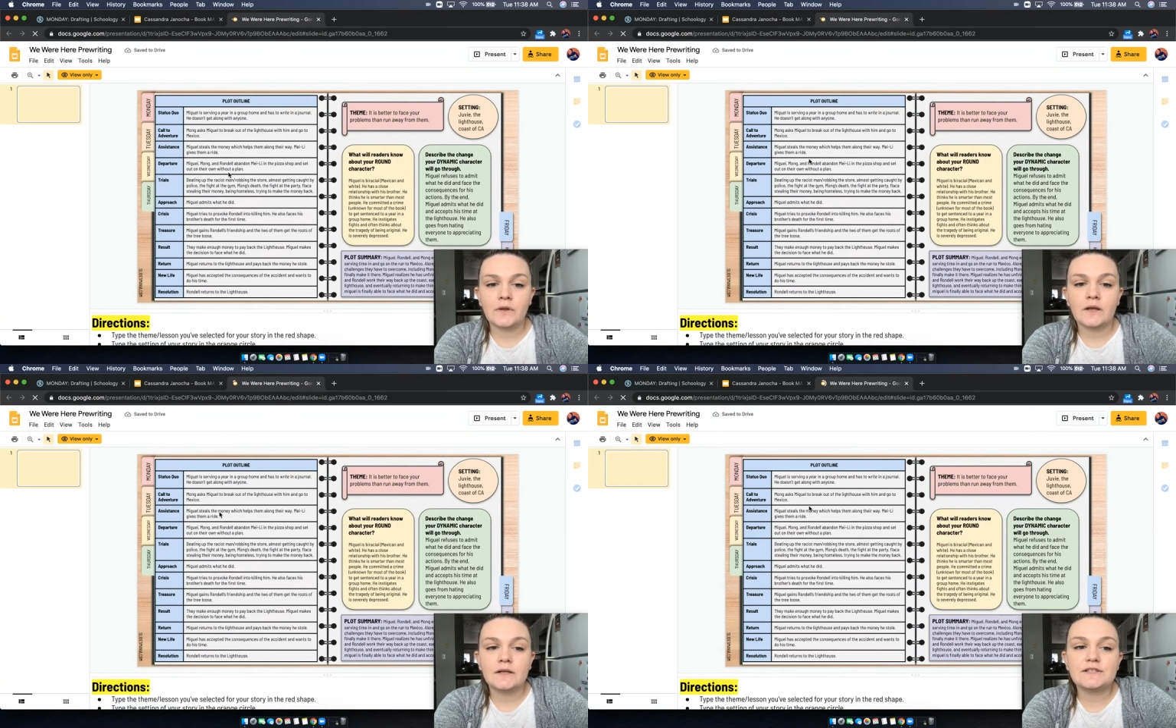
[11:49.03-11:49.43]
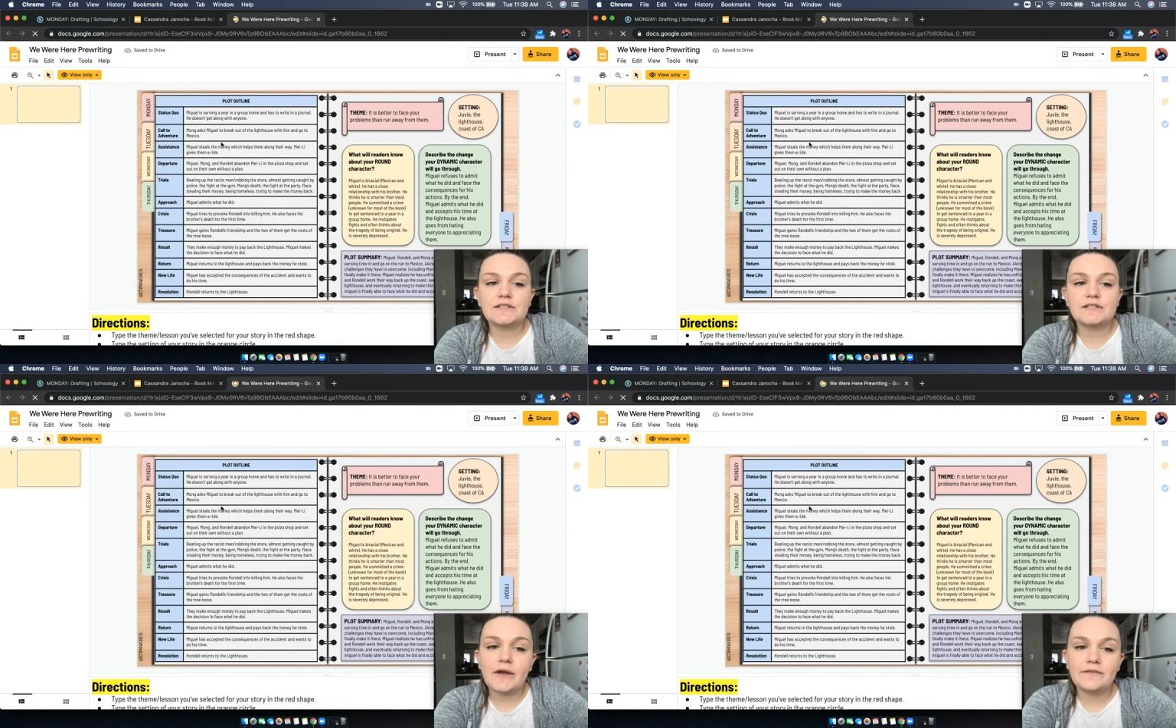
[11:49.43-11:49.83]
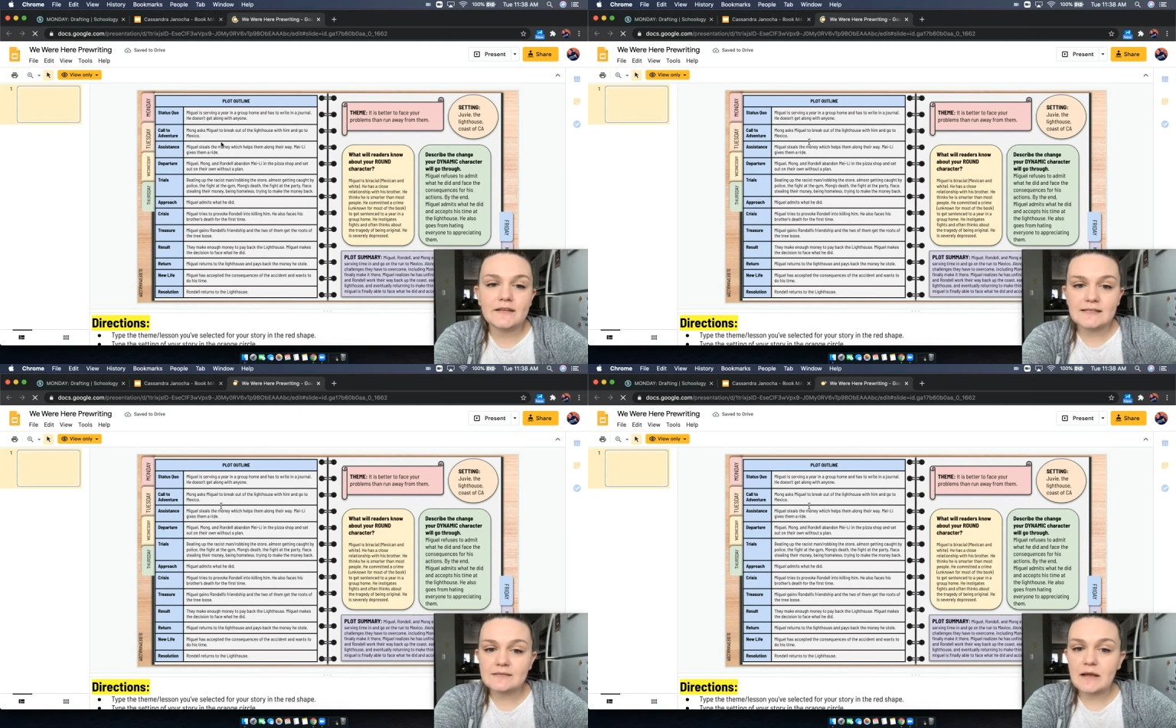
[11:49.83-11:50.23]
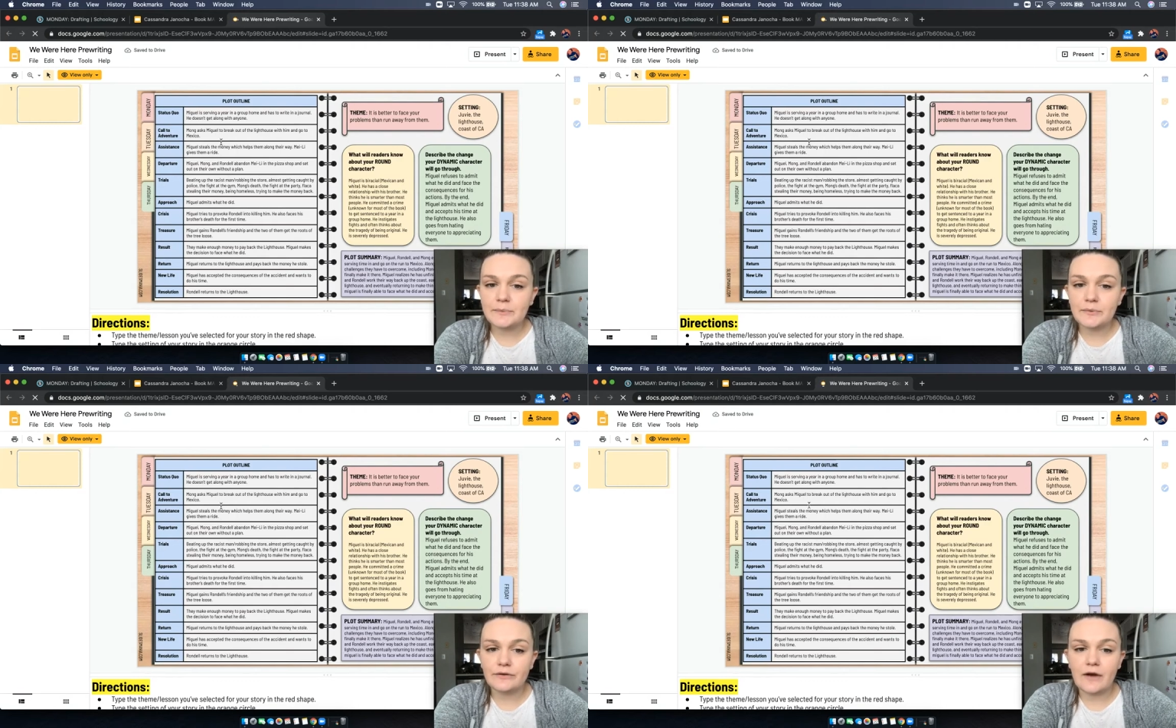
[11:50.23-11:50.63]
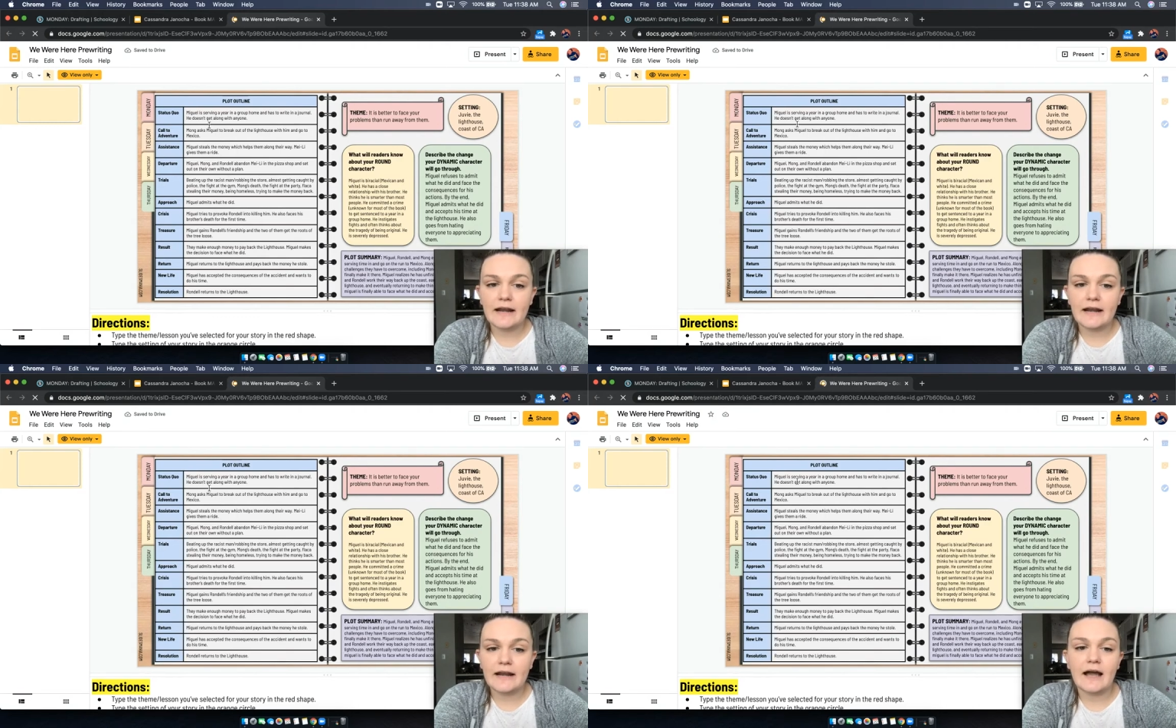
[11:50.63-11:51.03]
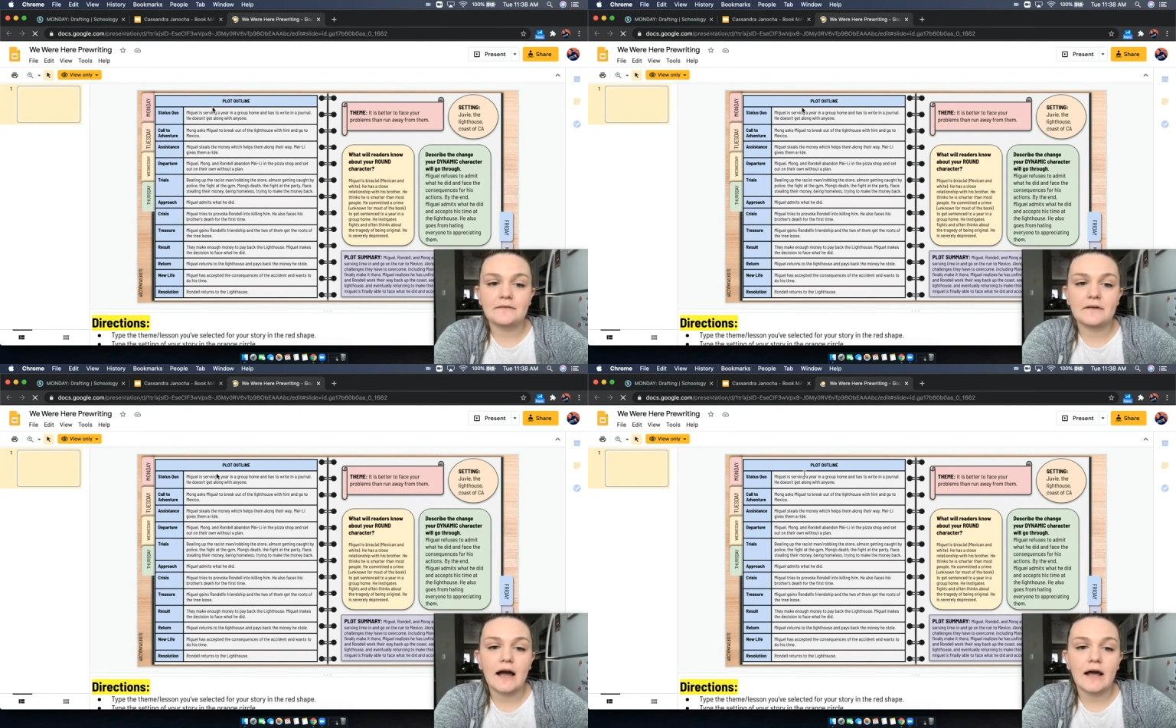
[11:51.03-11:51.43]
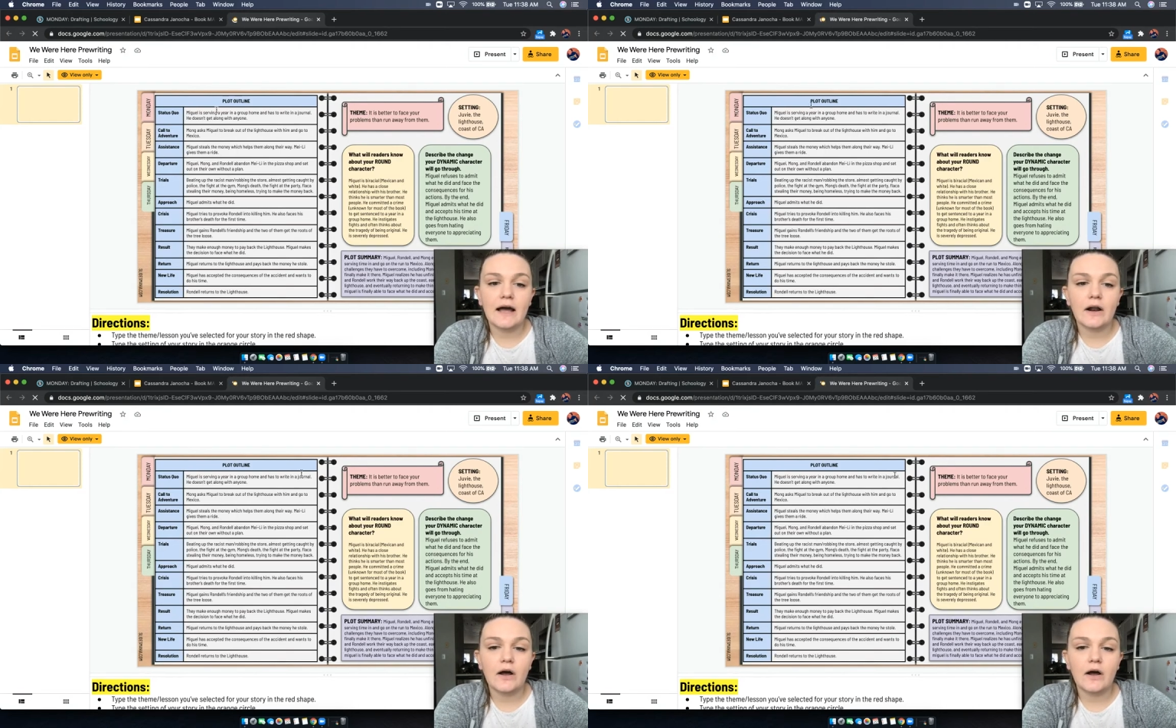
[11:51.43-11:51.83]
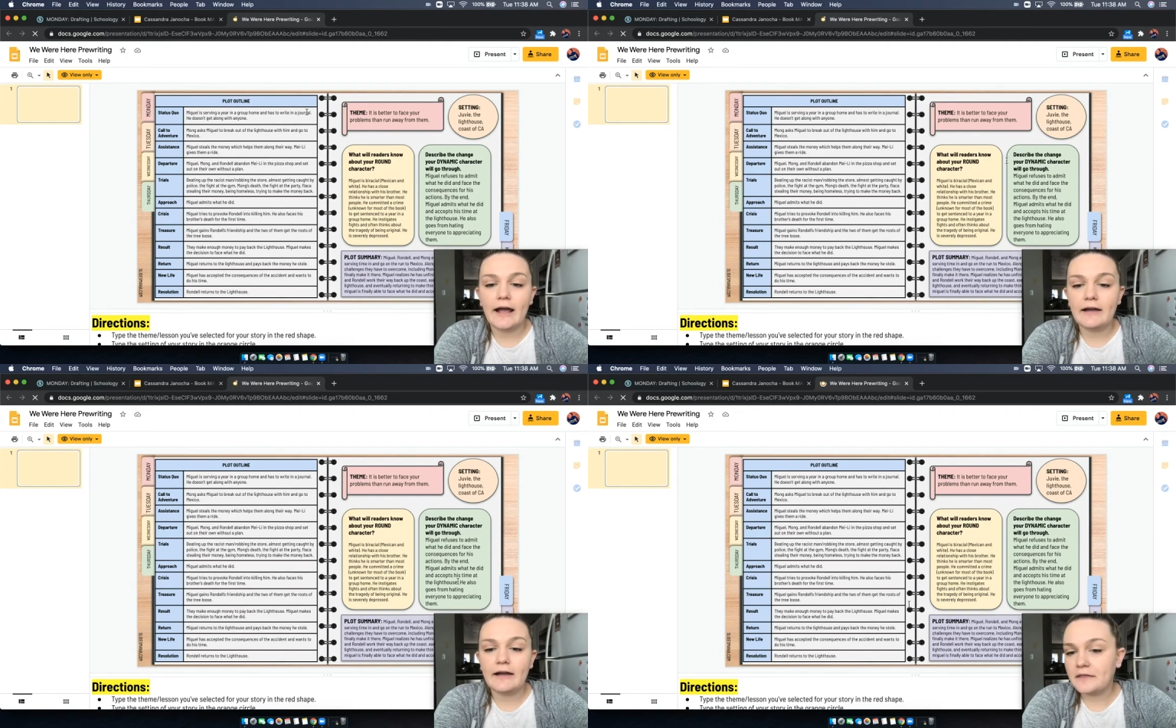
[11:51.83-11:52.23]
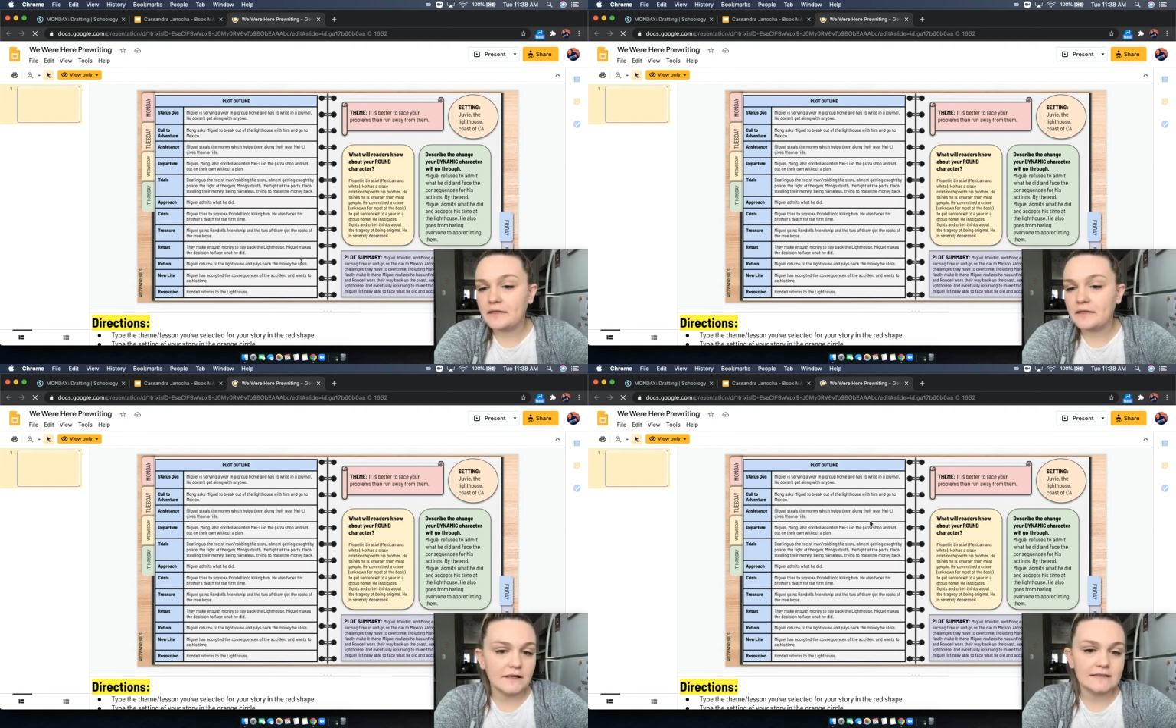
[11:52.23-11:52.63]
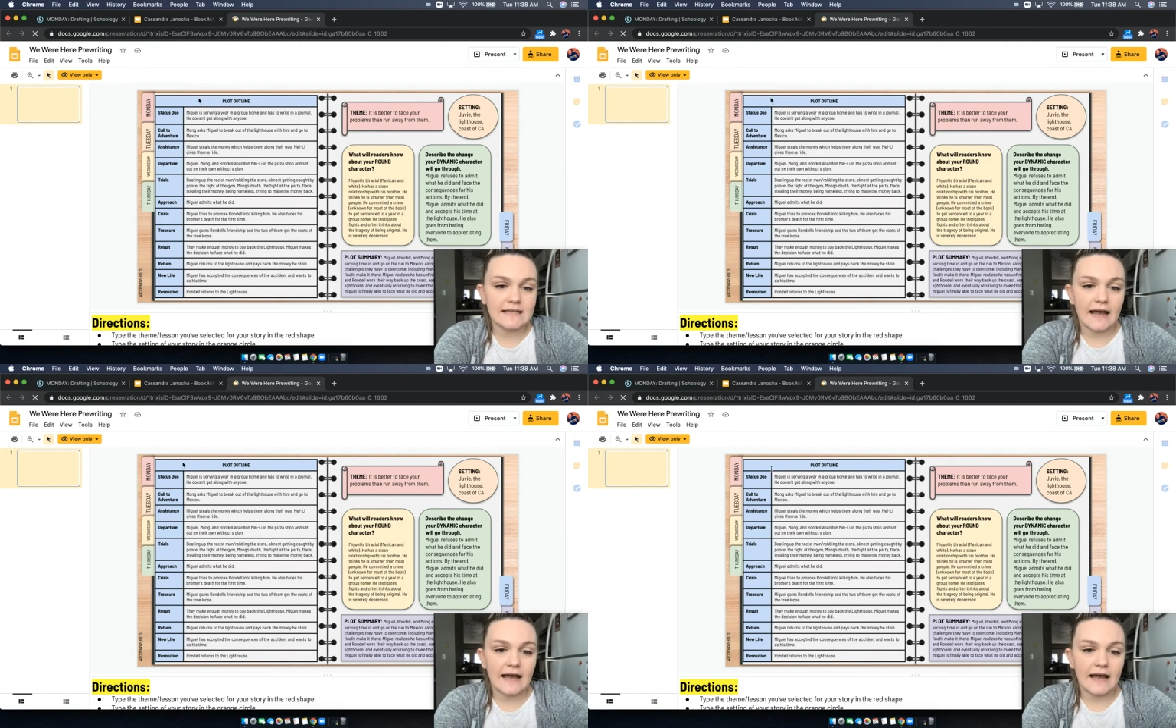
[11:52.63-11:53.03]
So if this is my pre-writing, I've got everything filled out,